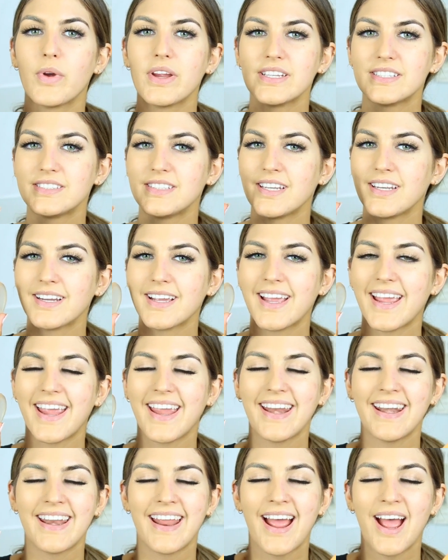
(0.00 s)
wasting
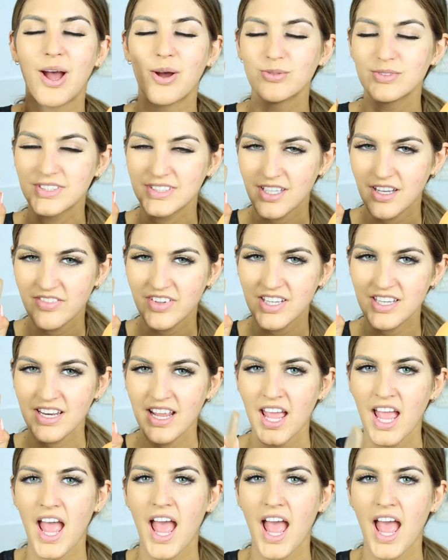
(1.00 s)
an ounce of it.